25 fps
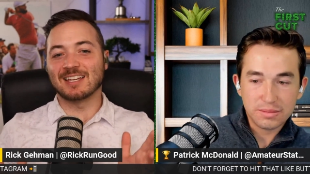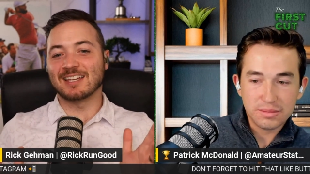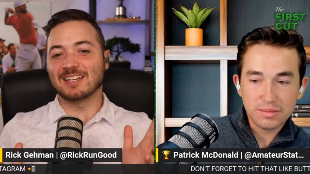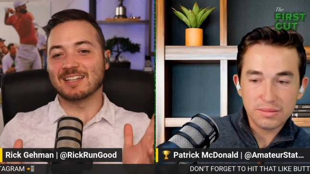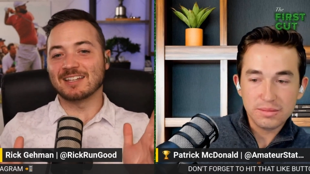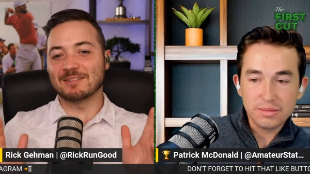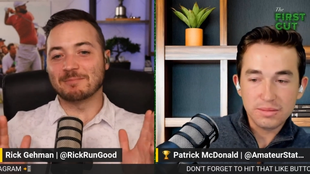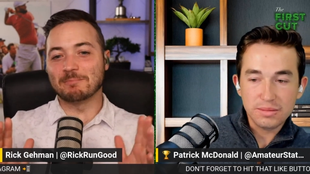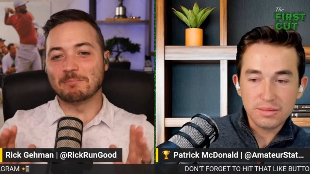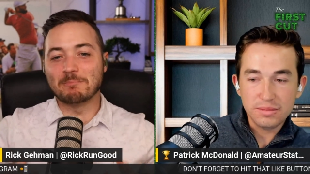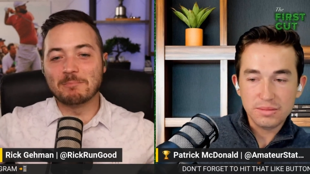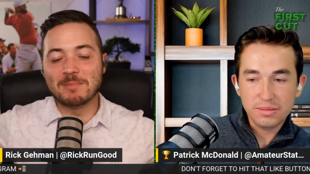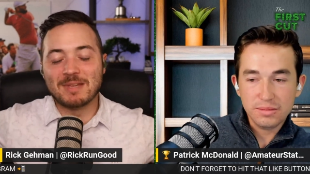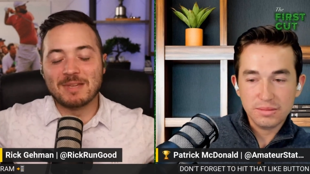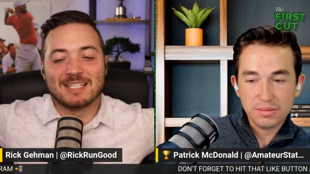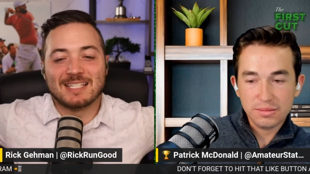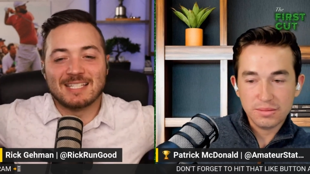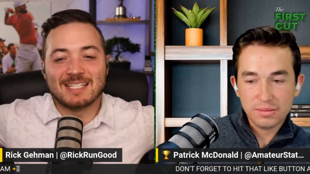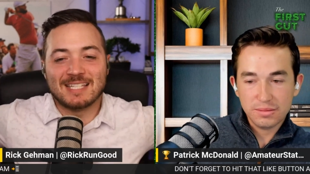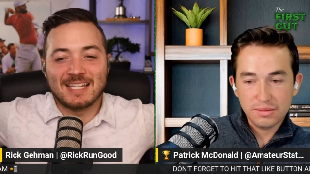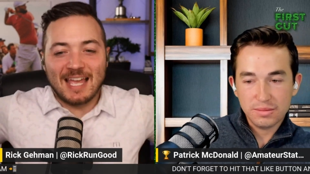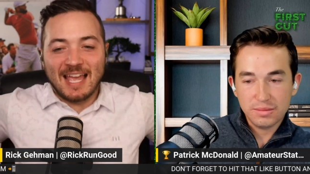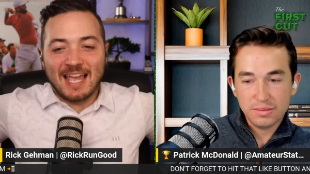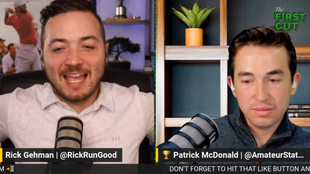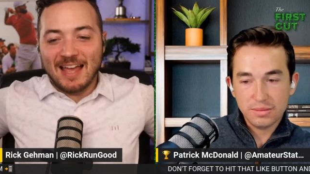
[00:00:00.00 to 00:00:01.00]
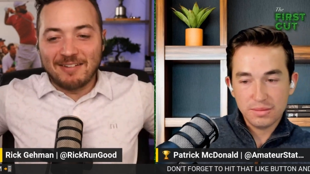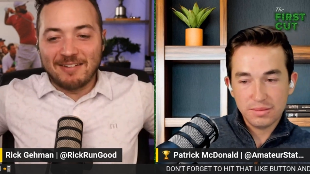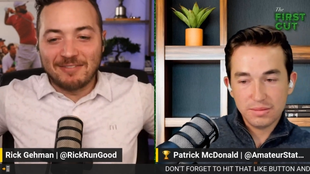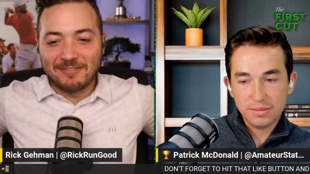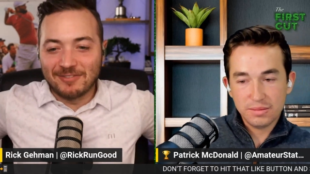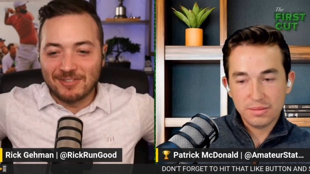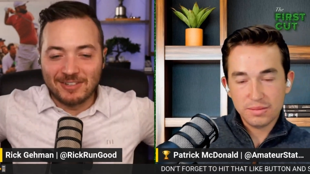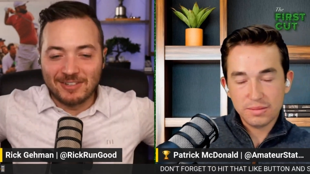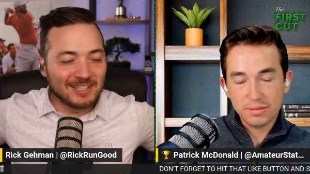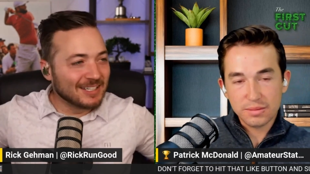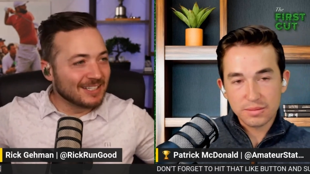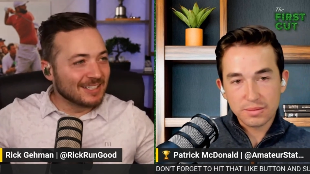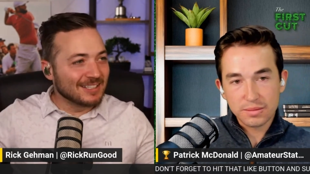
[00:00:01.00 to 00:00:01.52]
Speaker 1: missing
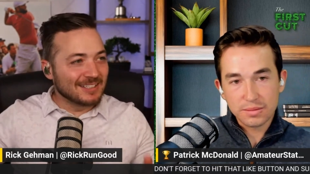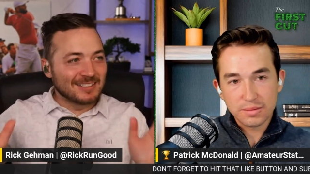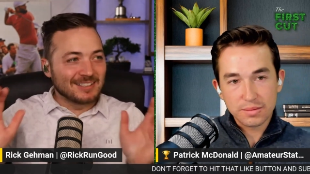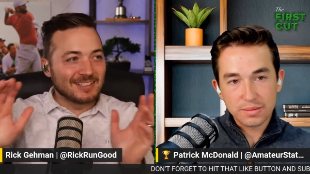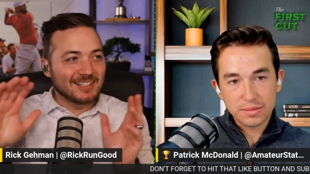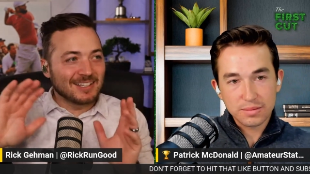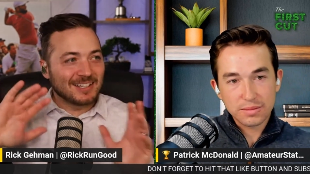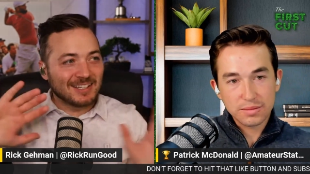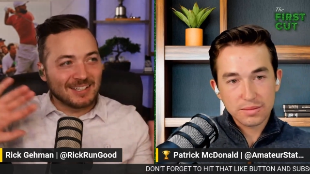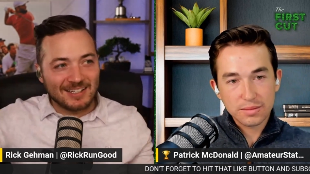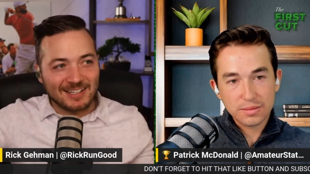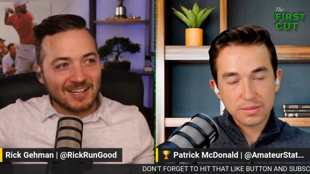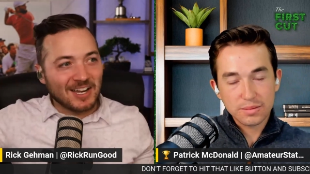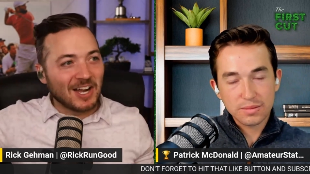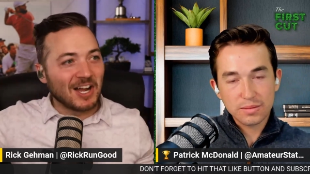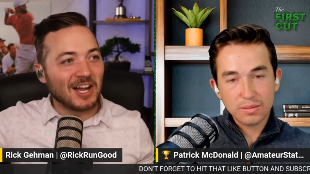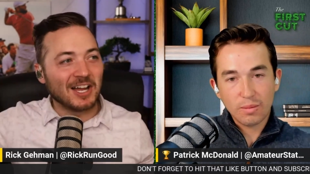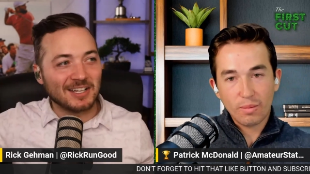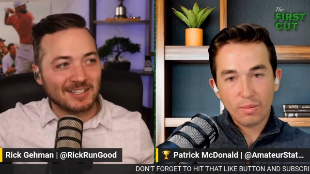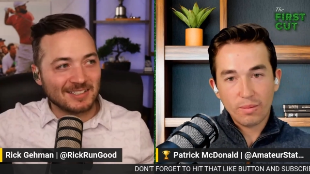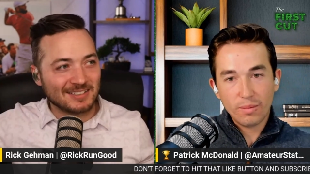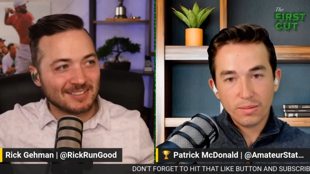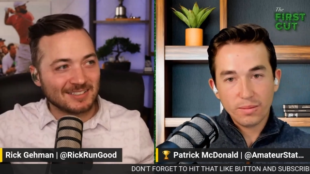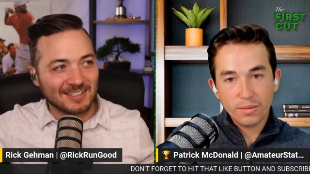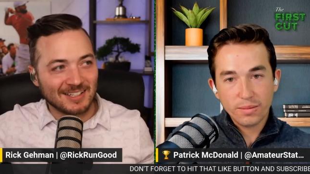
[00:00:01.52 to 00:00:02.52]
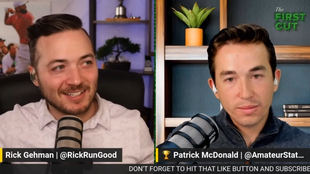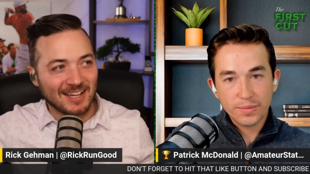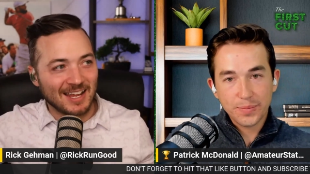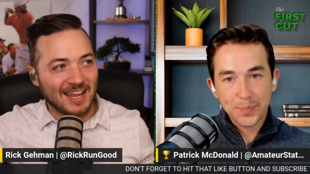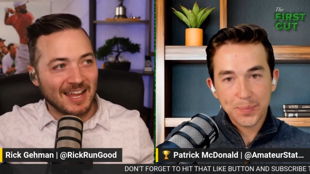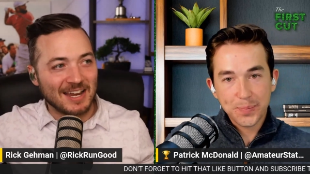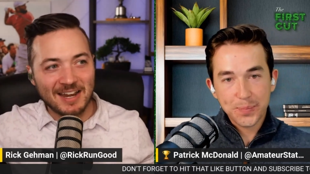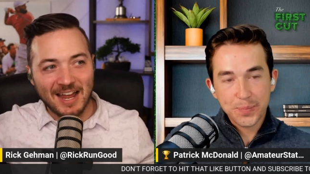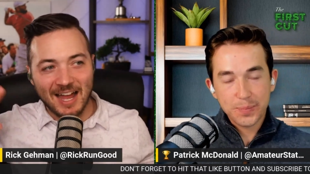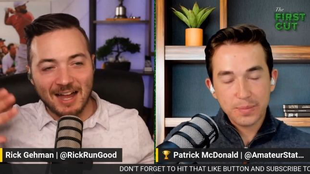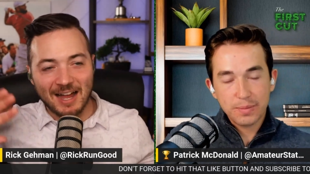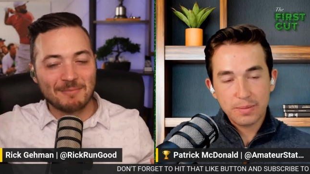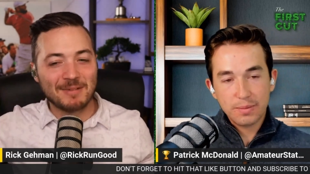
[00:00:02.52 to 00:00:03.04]
every cut and
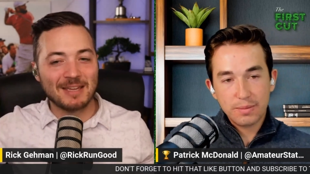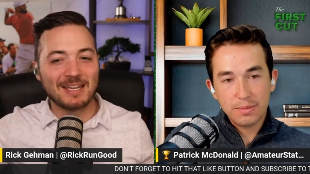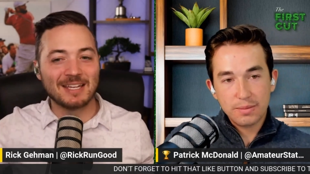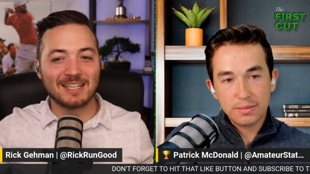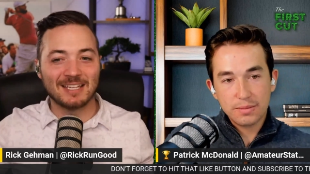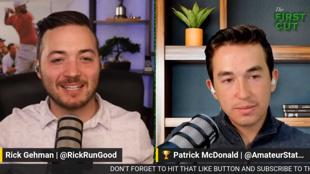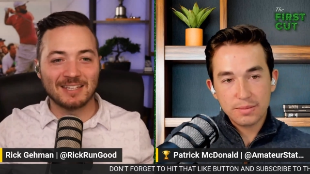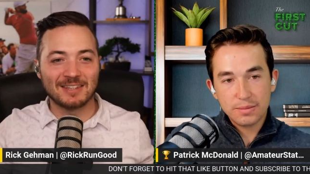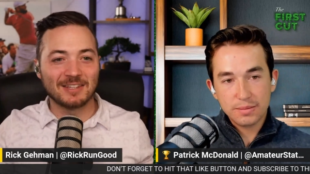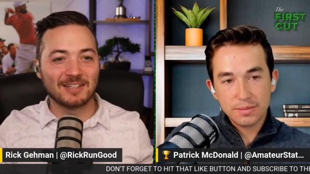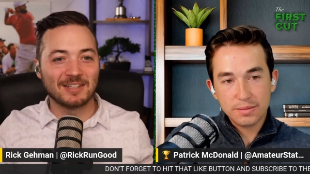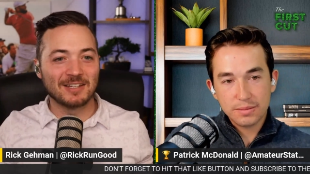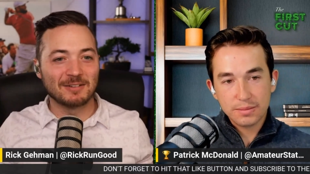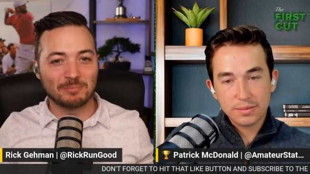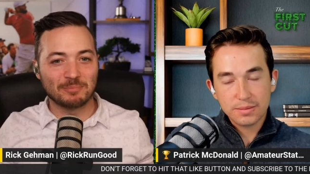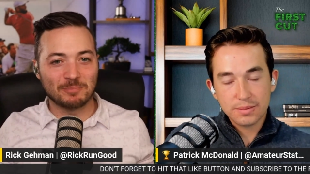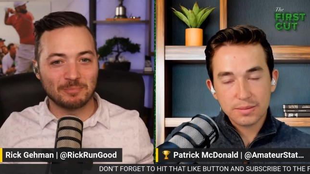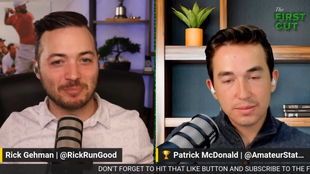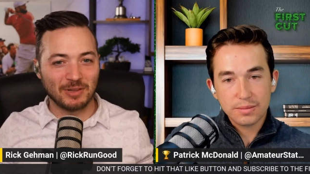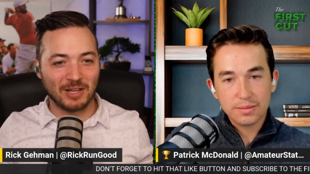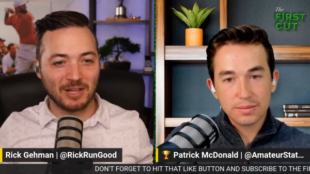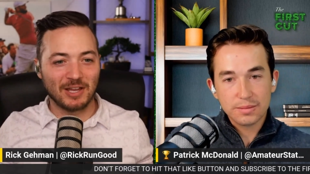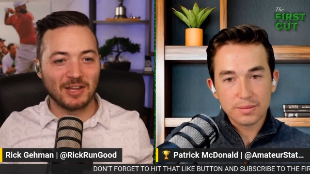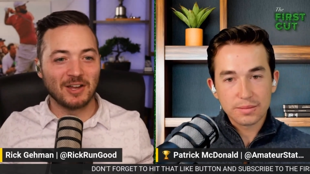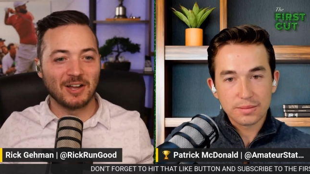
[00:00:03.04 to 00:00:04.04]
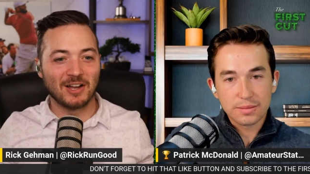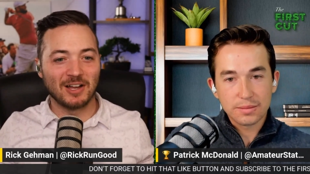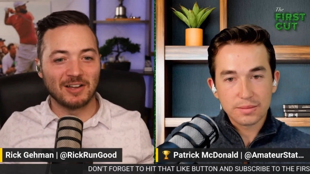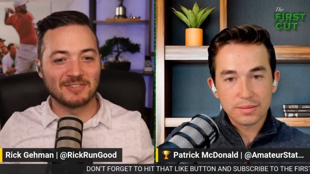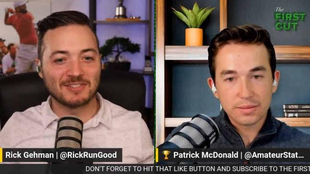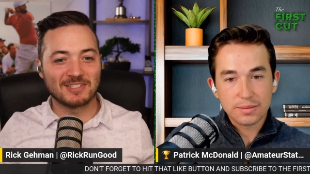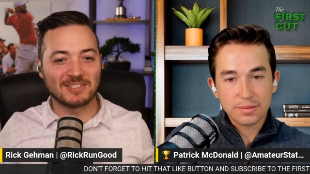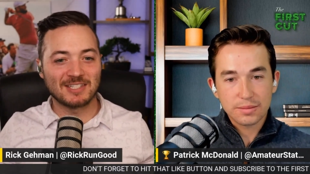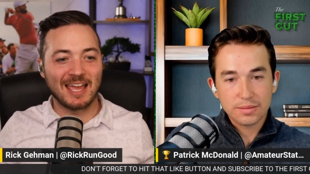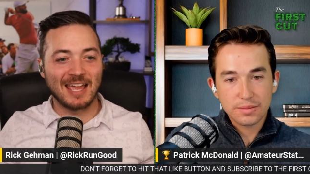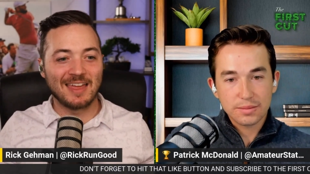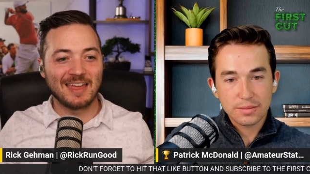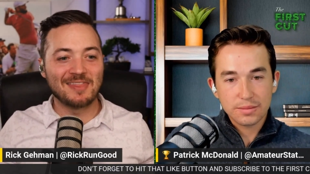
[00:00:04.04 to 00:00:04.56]
not making the playoffs
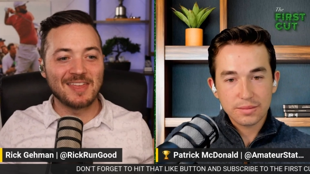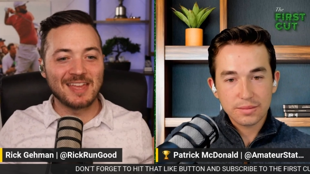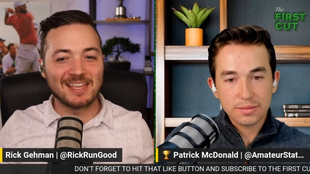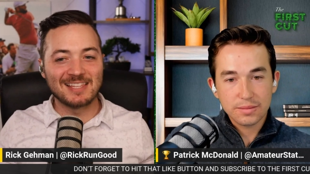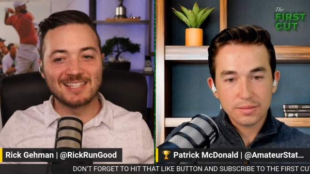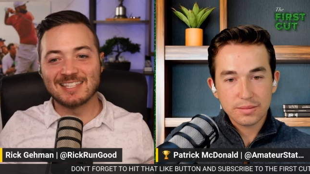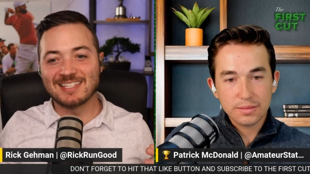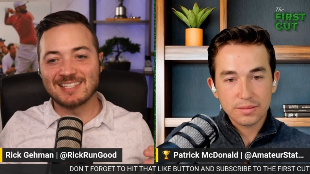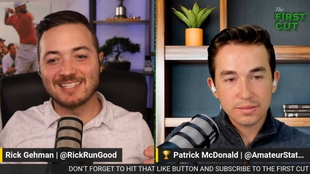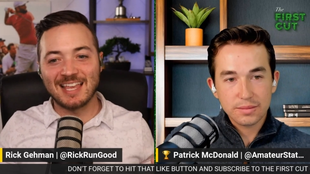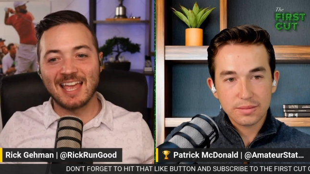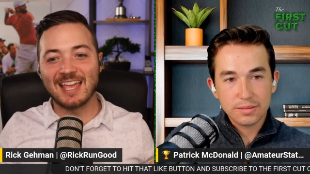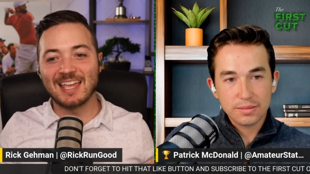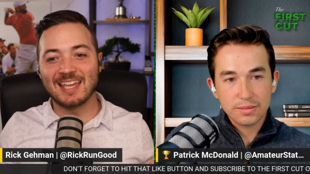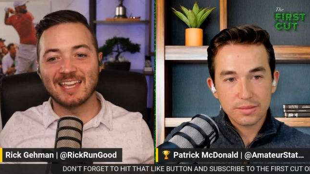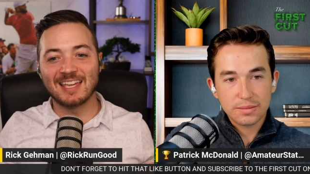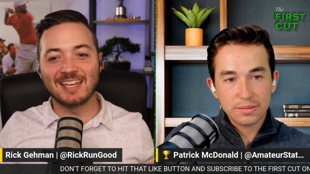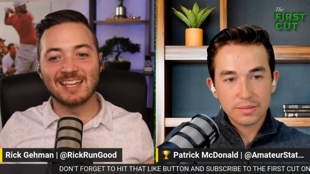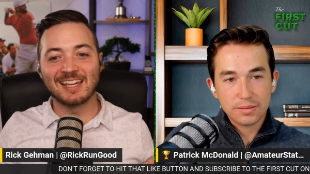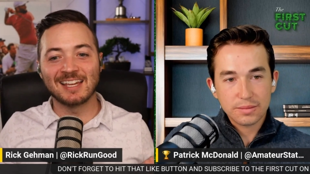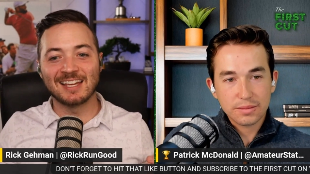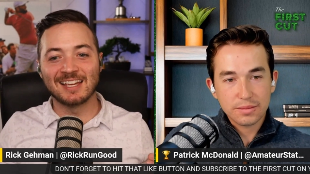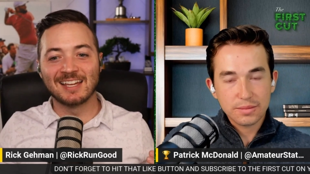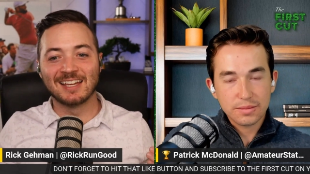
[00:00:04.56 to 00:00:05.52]
and then saying,